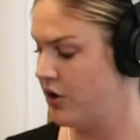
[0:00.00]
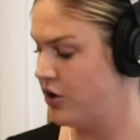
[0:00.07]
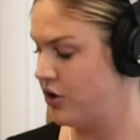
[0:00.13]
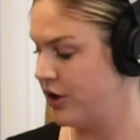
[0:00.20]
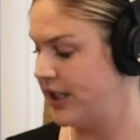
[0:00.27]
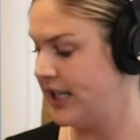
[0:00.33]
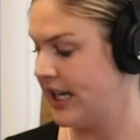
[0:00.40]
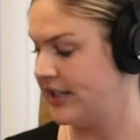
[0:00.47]

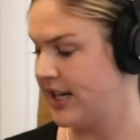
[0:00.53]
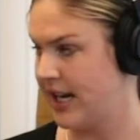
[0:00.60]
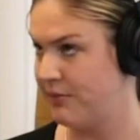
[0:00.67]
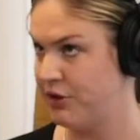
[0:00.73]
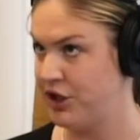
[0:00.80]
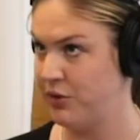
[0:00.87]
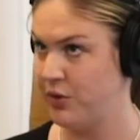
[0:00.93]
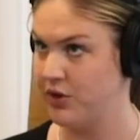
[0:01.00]
During that
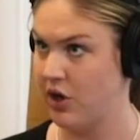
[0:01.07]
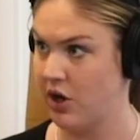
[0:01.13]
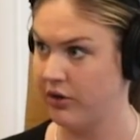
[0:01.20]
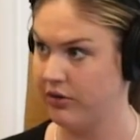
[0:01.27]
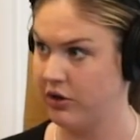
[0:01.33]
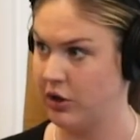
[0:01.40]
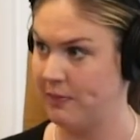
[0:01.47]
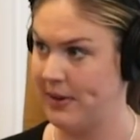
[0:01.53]
time, she was
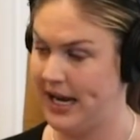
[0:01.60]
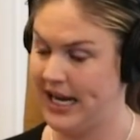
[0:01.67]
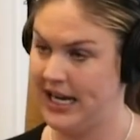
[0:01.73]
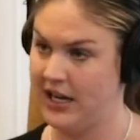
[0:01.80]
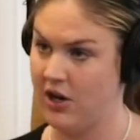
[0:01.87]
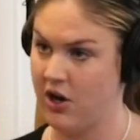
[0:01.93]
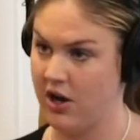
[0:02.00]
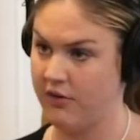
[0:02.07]
also
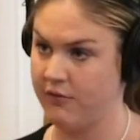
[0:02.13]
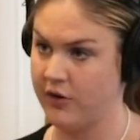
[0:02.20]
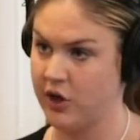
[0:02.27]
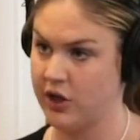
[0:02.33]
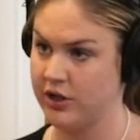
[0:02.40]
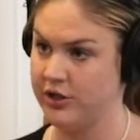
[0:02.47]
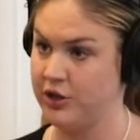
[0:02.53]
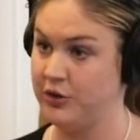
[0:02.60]
paying off
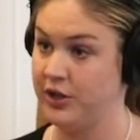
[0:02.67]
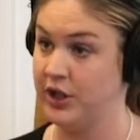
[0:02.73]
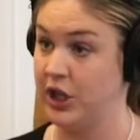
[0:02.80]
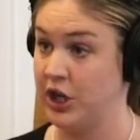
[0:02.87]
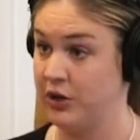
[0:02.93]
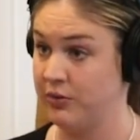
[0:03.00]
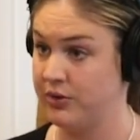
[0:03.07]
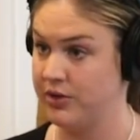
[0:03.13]
her student
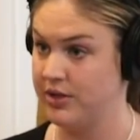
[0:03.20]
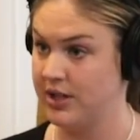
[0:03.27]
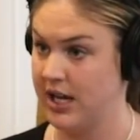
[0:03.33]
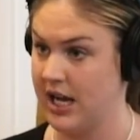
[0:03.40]
loans.